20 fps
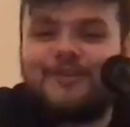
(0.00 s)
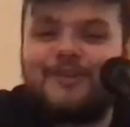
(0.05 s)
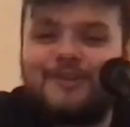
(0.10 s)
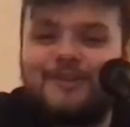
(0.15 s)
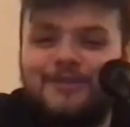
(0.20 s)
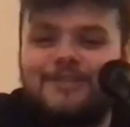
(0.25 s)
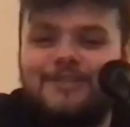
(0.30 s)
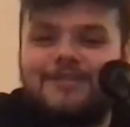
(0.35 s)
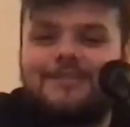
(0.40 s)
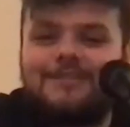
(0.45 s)

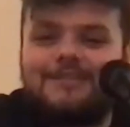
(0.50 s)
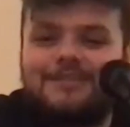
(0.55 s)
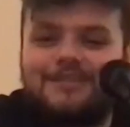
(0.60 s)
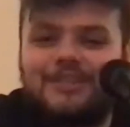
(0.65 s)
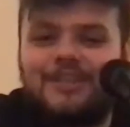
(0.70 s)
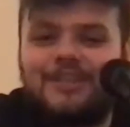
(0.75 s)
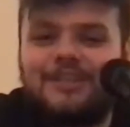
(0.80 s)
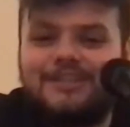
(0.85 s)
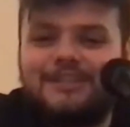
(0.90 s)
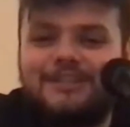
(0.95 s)
long
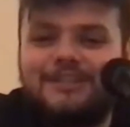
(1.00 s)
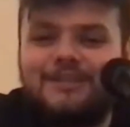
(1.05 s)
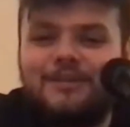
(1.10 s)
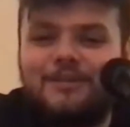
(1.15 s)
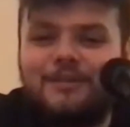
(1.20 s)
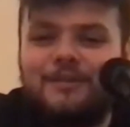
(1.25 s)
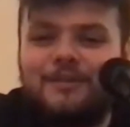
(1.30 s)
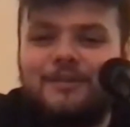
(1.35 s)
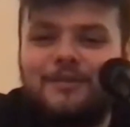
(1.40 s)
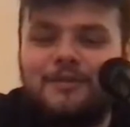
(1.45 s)
journey, you
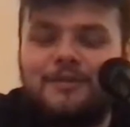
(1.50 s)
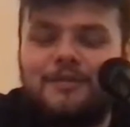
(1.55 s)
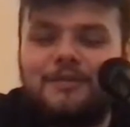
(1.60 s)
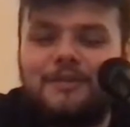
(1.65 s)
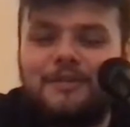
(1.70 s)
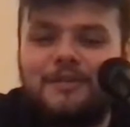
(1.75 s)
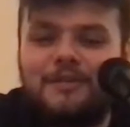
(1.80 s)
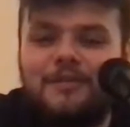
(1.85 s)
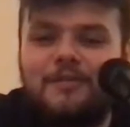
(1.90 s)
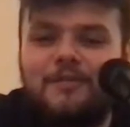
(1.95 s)
know, a long
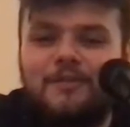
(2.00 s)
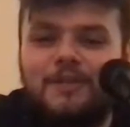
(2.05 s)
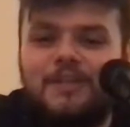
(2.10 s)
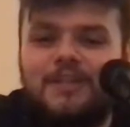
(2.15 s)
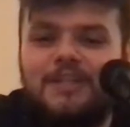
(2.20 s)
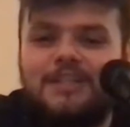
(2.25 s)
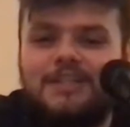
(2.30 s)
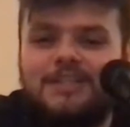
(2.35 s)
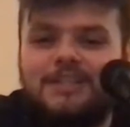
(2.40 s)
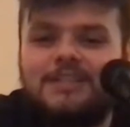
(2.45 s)

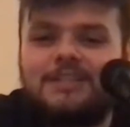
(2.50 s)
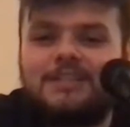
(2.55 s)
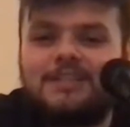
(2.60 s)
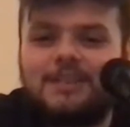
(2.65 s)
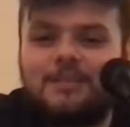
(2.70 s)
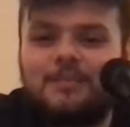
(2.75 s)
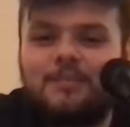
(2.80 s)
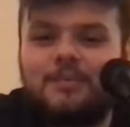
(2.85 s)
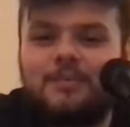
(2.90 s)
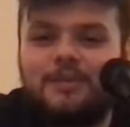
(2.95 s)

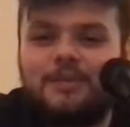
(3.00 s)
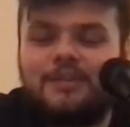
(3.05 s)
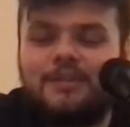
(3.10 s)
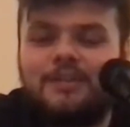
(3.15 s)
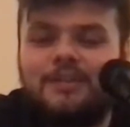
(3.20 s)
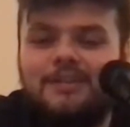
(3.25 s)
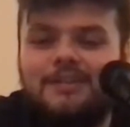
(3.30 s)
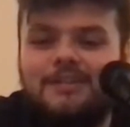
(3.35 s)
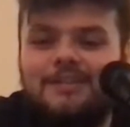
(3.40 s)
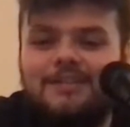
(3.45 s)
relationship,
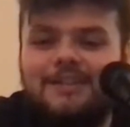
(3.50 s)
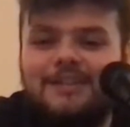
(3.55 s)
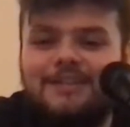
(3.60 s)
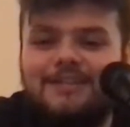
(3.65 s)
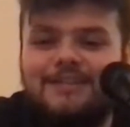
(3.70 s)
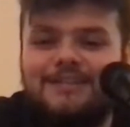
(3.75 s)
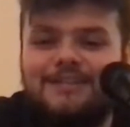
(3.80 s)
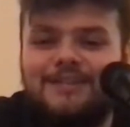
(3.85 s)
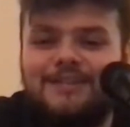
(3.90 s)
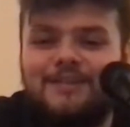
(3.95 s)
and
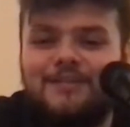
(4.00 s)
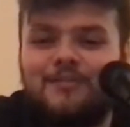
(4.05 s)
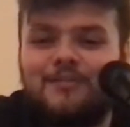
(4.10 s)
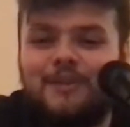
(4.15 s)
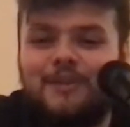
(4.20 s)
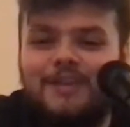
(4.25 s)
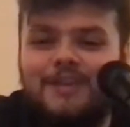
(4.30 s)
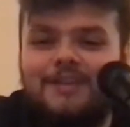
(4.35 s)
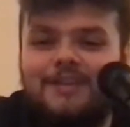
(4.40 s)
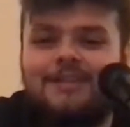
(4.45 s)
that's
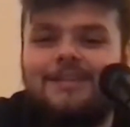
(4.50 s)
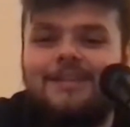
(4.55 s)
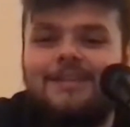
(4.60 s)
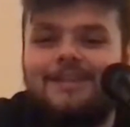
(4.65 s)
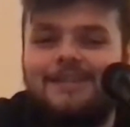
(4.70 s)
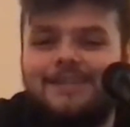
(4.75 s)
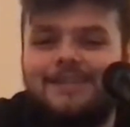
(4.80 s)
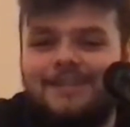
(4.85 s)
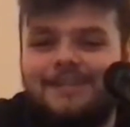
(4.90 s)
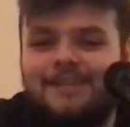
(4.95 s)
where
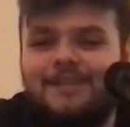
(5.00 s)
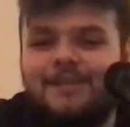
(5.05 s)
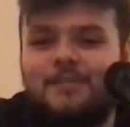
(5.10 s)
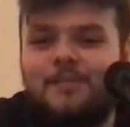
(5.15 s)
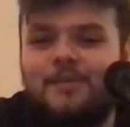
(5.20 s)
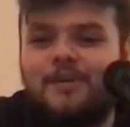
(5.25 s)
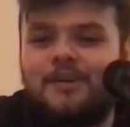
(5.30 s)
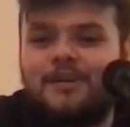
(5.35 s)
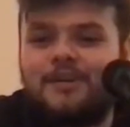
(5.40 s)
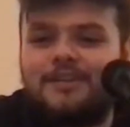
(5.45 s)

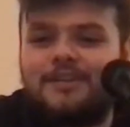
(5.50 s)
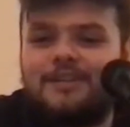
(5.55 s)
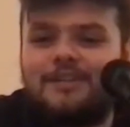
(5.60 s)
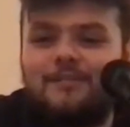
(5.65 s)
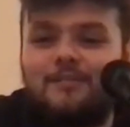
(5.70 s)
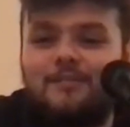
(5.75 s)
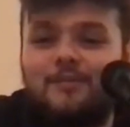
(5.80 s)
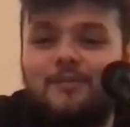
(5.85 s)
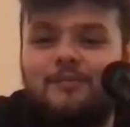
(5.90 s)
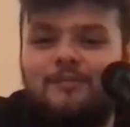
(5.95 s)

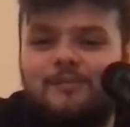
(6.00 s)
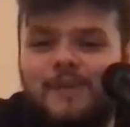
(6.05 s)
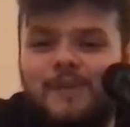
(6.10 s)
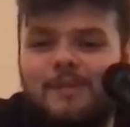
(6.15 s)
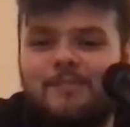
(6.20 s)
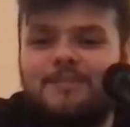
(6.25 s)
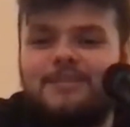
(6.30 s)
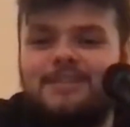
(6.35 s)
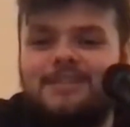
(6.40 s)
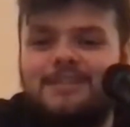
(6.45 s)

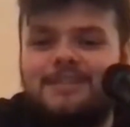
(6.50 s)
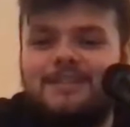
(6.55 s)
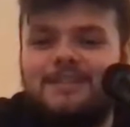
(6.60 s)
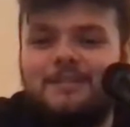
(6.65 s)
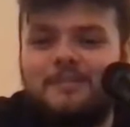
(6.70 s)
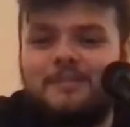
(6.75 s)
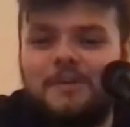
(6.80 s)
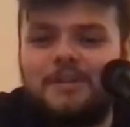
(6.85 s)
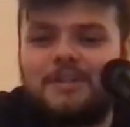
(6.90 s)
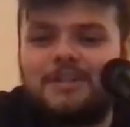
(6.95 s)
my particular
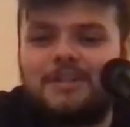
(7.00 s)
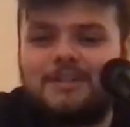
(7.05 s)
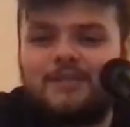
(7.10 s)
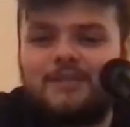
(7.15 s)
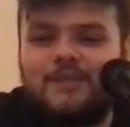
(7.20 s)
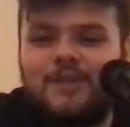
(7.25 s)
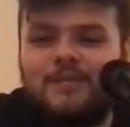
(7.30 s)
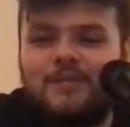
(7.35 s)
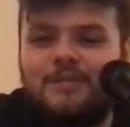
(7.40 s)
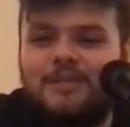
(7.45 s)
Marquez
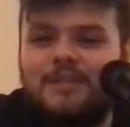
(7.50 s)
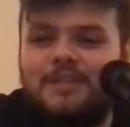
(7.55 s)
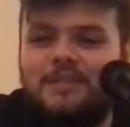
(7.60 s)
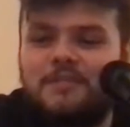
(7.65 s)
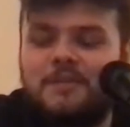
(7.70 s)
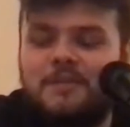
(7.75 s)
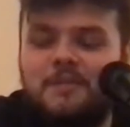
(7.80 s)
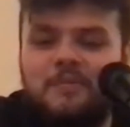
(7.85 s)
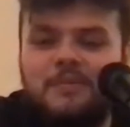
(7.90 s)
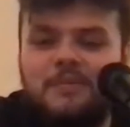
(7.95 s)
family,
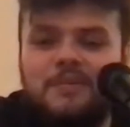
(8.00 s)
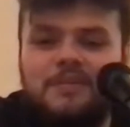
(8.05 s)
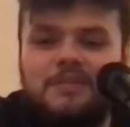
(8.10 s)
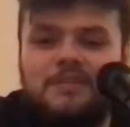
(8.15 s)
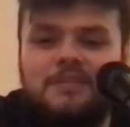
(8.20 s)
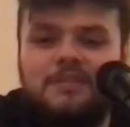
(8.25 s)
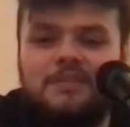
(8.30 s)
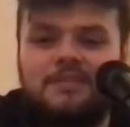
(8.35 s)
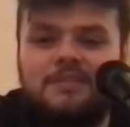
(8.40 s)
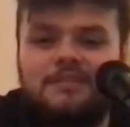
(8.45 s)
that's where
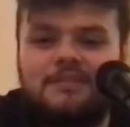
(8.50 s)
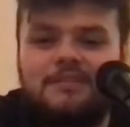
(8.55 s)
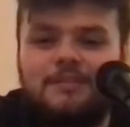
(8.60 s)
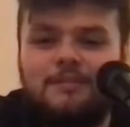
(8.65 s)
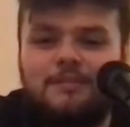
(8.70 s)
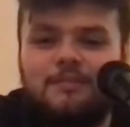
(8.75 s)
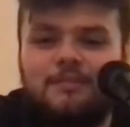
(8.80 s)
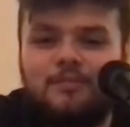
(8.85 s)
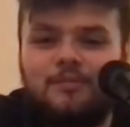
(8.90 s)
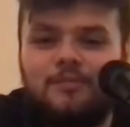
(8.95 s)
Presz, you know,
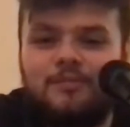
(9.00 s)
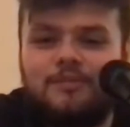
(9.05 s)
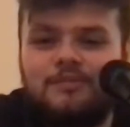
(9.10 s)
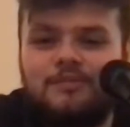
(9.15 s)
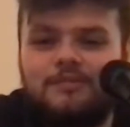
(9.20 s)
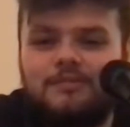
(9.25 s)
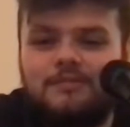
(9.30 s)
was born.